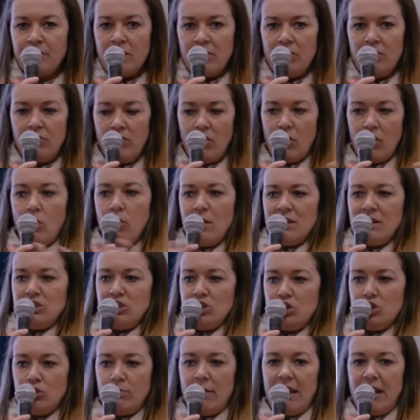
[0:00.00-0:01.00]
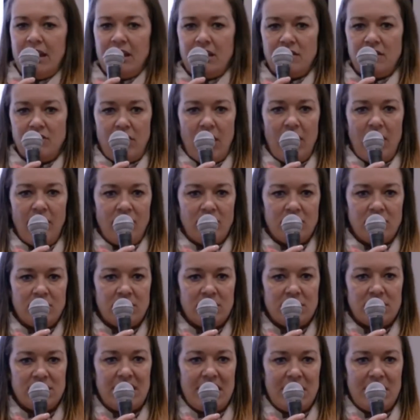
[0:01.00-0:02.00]
The request you make is relevant to
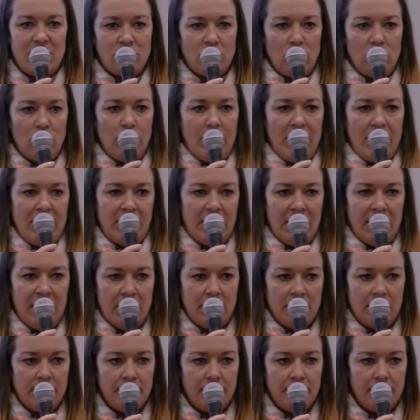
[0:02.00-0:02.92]
the stage that you make it in.